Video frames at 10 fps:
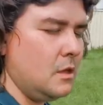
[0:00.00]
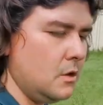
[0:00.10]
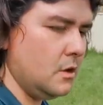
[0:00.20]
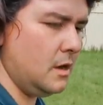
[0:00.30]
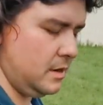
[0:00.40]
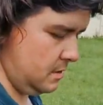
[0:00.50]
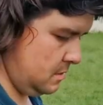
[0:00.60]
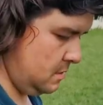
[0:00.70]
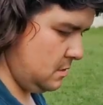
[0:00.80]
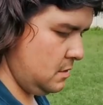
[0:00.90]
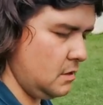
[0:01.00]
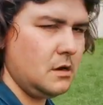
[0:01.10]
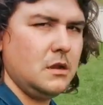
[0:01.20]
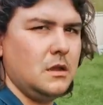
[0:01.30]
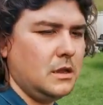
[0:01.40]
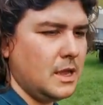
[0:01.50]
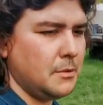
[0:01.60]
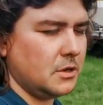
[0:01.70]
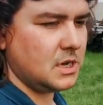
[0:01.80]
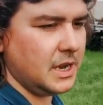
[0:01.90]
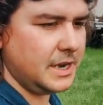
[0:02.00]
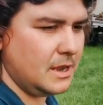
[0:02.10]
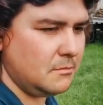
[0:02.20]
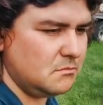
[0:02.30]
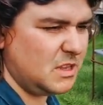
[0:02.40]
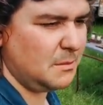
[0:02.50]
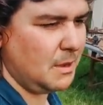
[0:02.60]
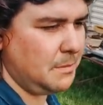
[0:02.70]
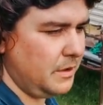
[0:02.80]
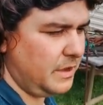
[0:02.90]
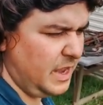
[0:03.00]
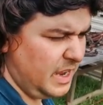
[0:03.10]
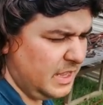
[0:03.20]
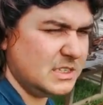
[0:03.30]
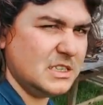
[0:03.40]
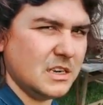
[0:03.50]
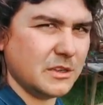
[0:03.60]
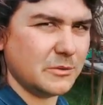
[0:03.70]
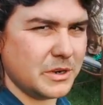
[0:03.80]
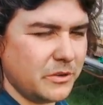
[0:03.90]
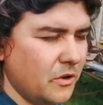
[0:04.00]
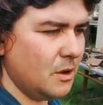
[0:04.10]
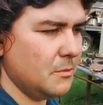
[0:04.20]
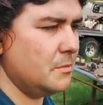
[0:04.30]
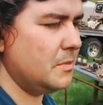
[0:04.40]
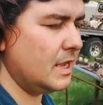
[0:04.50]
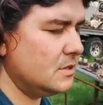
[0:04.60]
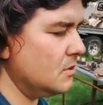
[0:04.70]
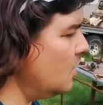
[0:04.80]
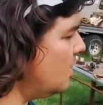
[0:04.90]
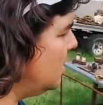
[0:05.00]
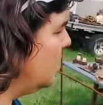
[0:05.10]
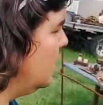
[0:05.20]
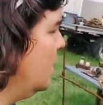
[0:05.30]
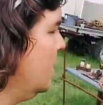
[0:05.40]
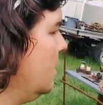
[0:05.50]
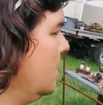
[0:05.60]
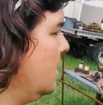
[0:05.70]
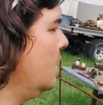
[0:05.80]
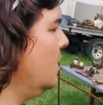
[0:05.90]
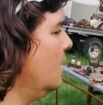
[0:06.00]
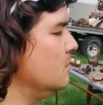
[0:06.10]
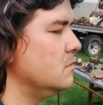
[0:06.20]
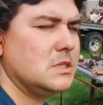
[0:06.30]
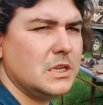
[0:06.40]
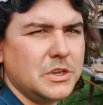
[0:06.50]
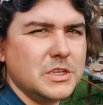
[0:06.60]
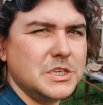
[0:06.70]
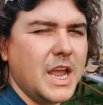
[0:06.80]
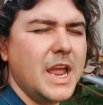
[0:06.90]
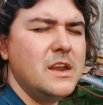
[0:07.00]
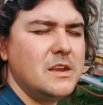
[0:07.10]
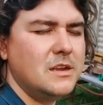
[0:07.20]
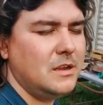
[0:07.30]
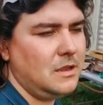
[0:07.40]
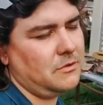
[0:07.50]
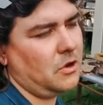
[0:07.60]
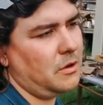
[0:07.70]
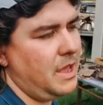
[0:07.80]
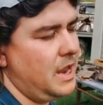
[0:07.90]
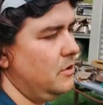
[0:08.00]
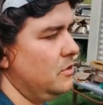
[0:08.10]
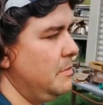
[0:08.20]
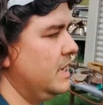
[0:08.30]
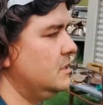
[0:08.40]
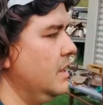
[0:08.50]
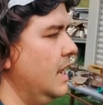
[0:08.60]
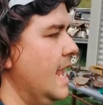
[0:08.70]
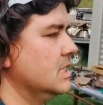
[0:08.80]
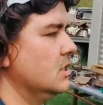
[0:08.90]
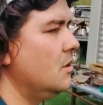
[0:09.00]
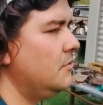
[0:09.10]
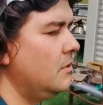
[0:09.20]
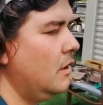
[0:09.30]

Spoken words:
Alright, gearbox cleaned up, come up okay, there's still a little bit of grime on it, but that's alright. So to the shed, I've got it mounted on the bench, bell housing off,